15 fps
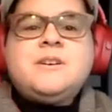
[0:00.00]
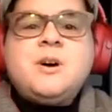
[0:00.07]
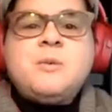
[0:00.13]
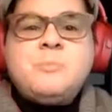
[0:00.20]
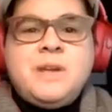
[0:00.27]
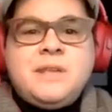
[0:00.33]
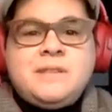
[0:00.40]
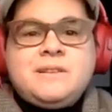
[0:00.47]

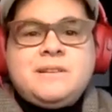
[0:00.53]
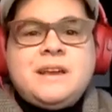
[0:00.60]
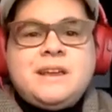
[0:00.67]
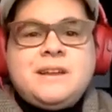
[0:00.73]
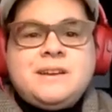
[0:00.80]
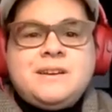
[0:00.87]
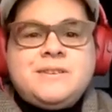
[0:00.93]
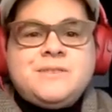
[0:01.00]
May the
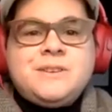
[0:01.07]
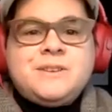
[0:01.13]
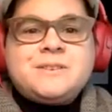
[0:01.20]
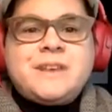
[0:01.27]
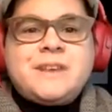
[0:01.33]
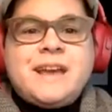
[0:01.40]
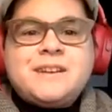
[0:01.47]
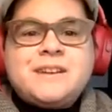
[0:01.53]
light of these
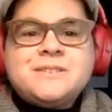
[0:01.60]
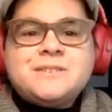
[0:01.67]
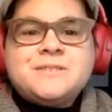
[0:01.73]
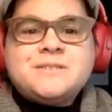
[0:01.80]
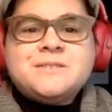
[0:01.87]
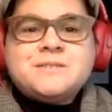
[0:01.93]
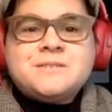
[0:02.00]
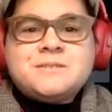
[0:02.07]

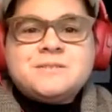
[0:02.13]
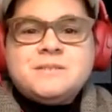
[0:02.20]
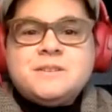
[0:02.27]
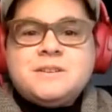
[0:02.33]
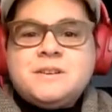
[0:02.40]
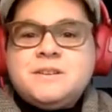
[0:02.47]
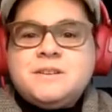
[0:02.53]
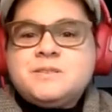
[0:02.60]
candles
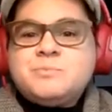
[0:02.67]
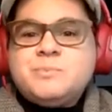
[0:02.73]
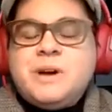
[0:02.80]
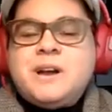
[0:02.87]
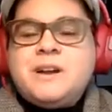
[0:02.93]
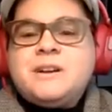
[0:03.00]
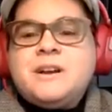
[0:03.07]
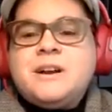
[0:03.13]

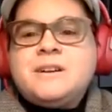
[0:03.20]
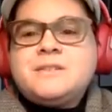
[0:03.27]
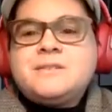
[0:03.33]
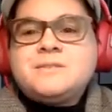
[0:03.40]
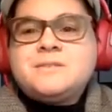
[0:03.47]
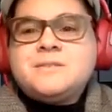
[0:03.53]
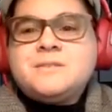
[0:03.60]
inspire us to